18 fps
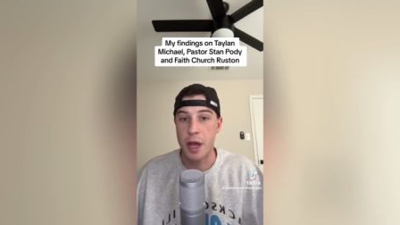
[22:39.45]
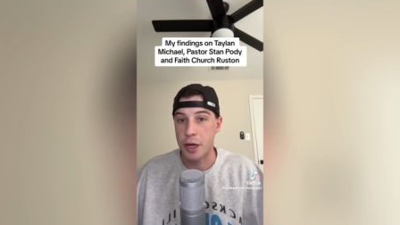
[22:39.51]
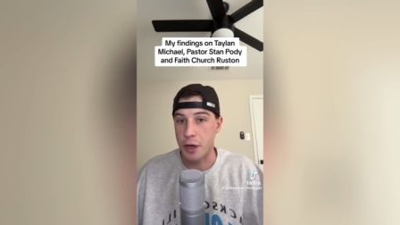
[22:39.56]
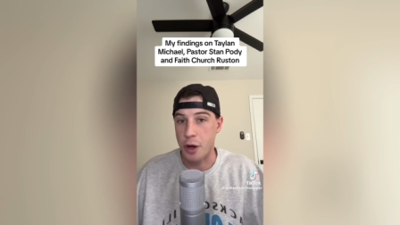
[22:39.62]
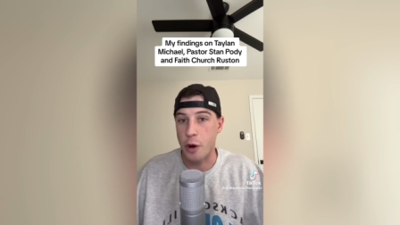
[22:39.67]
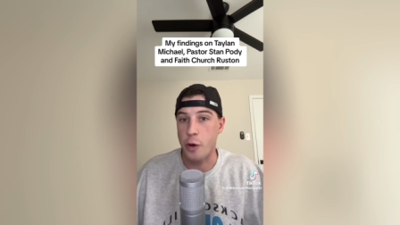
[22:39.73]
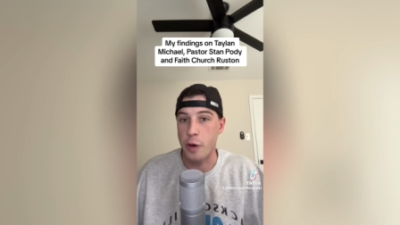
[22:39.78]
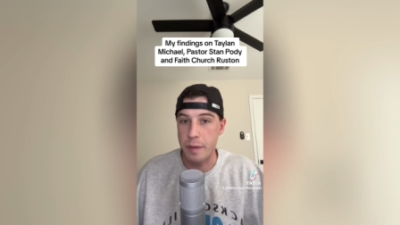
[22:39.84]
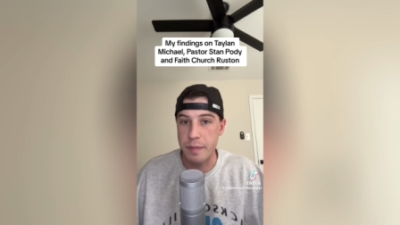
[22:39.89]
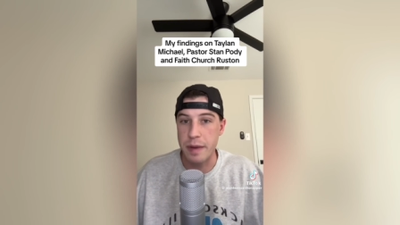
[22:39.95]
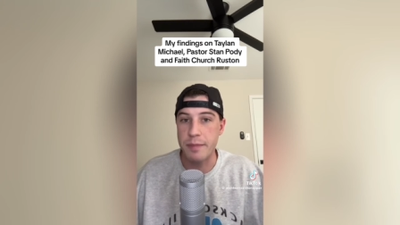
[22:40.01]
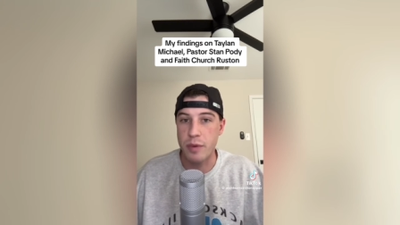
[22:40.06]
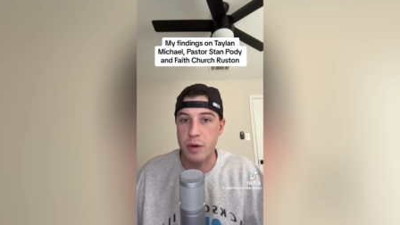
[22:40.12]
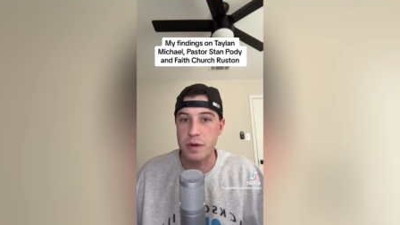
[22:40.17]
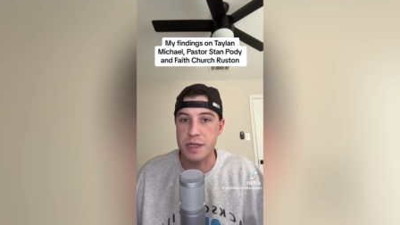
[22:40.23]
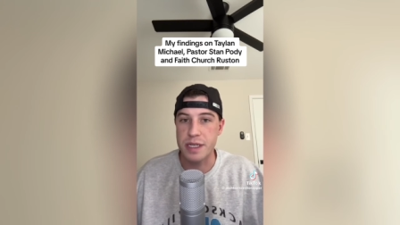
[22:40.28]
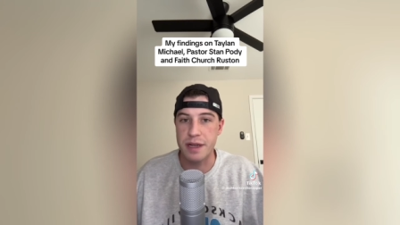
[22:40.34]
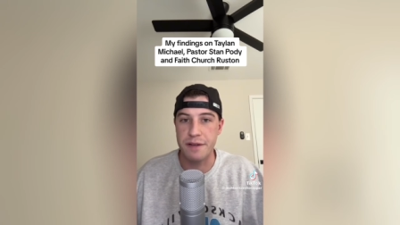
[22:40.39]
current
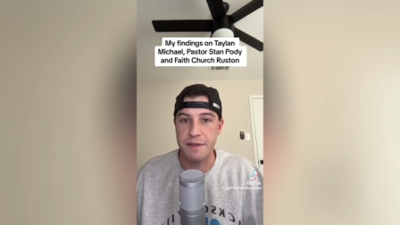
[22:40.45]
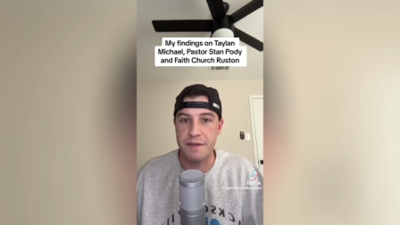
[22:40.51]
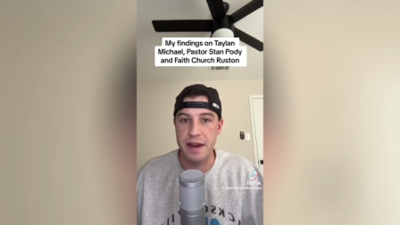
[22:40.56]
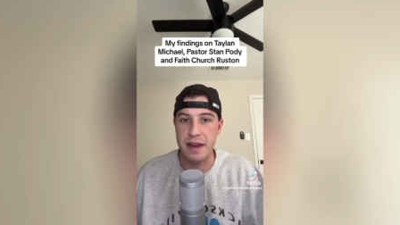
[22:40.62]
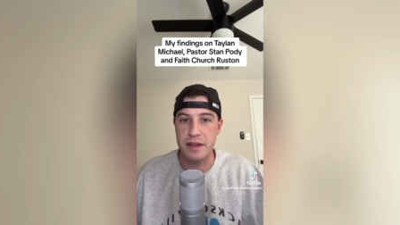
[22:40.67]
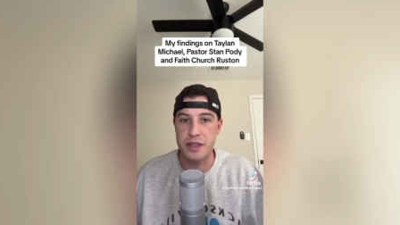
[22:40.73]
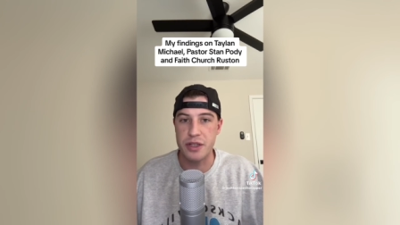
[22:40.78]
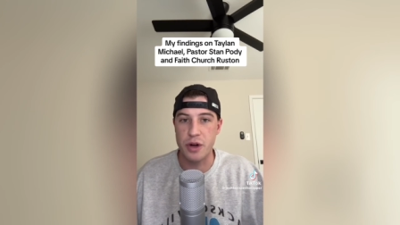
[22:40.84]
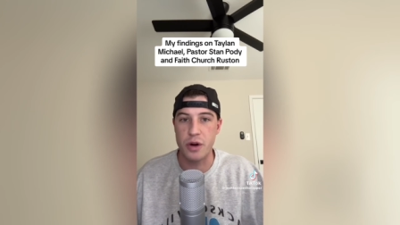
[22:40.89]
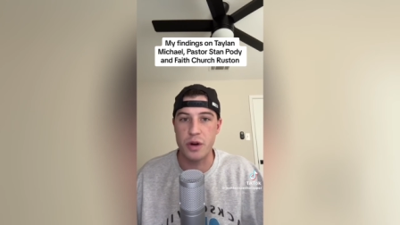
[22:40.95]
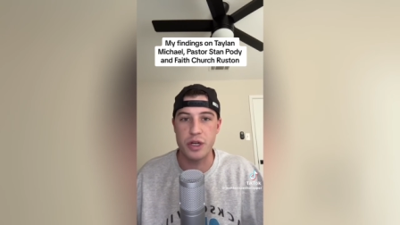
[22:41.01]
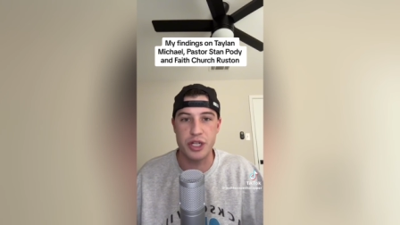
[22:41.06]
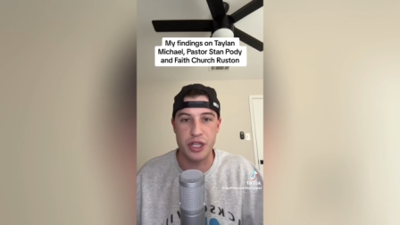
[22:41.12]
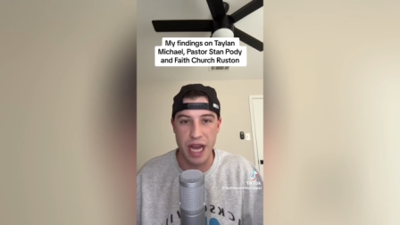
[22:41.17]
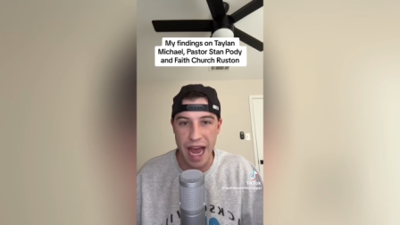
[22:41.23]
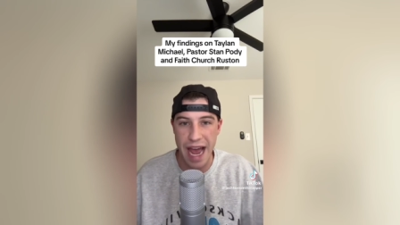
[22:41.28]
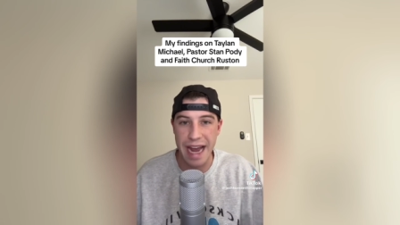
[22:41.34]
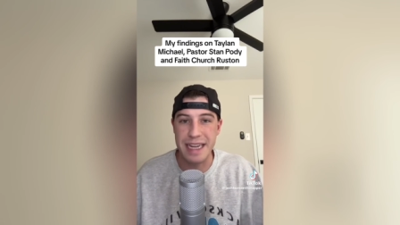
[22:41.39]
members of Faith Church,
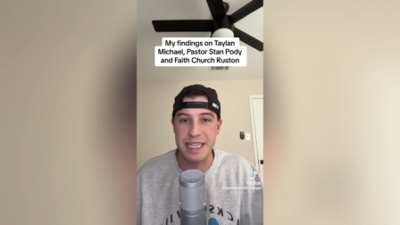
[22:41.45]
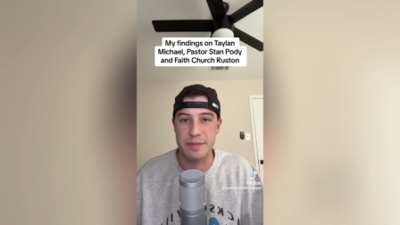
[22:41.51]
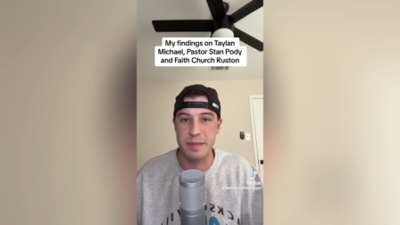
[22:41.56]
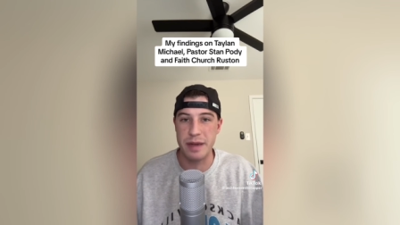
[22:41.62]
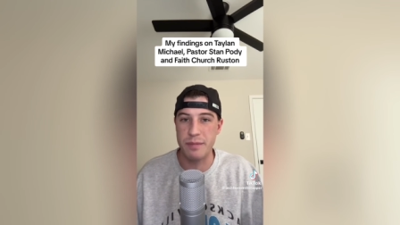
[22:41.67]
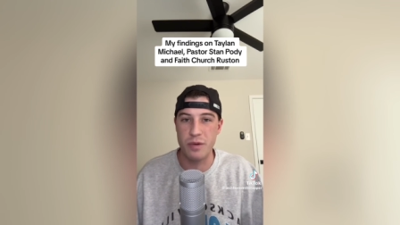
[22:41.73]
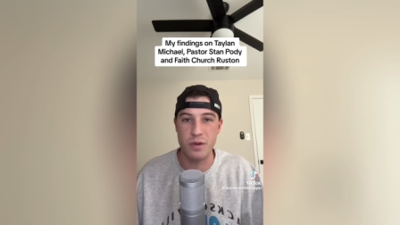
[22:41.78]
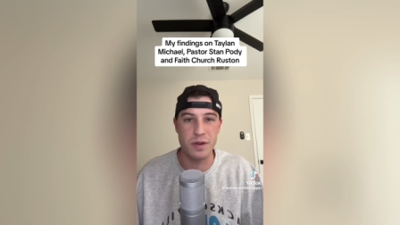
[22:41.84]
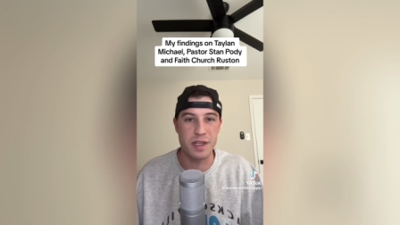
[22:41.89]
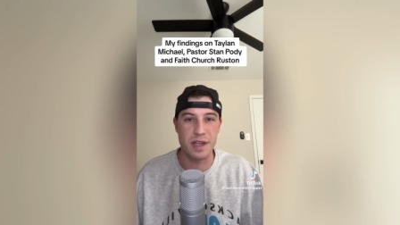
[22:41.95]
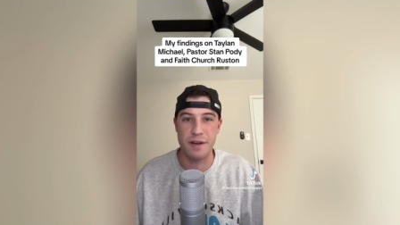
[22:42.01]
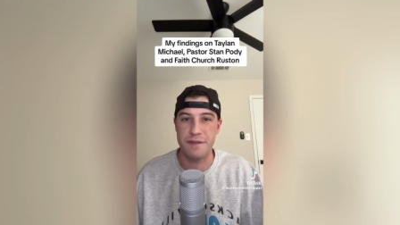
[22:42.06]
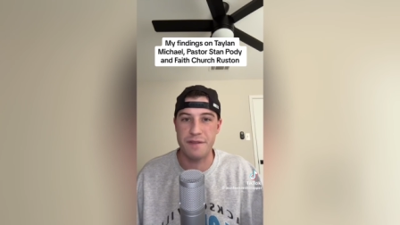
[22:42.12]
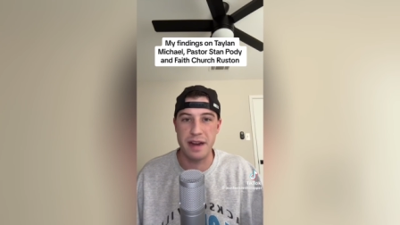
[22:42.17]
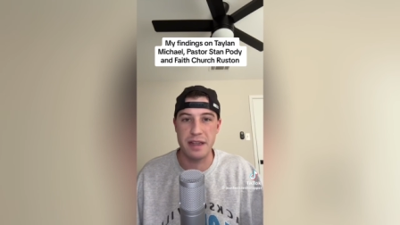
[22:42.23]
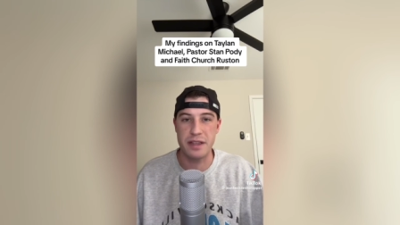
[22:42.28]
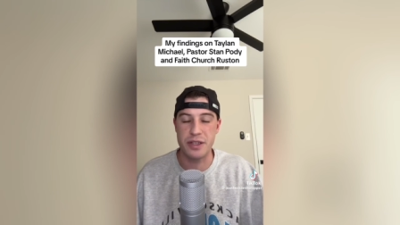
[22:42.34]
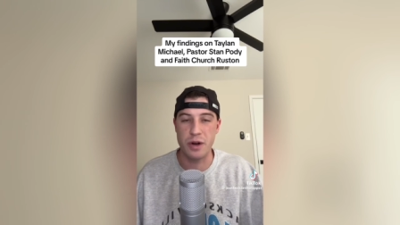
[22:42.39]
ex members of
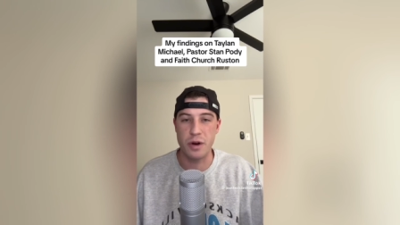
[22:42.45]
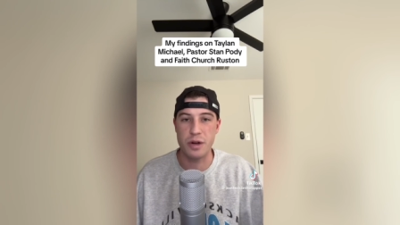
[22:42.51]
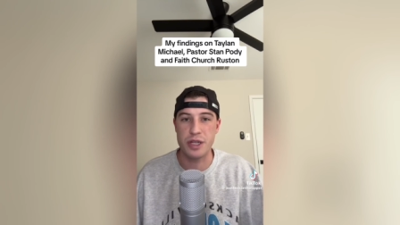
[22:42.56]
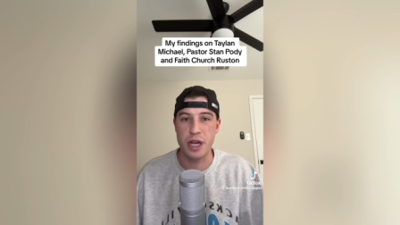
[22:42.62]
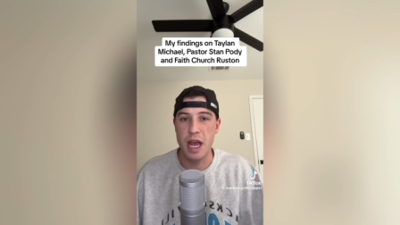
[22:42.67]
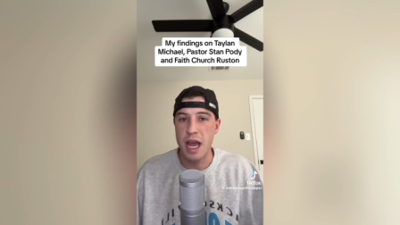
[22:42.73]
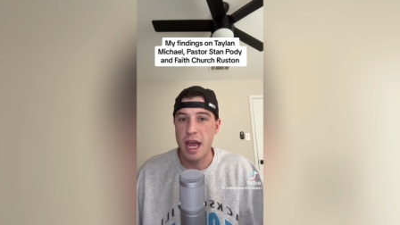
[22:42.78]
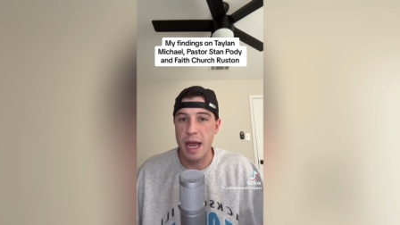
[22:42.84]
Faith Church,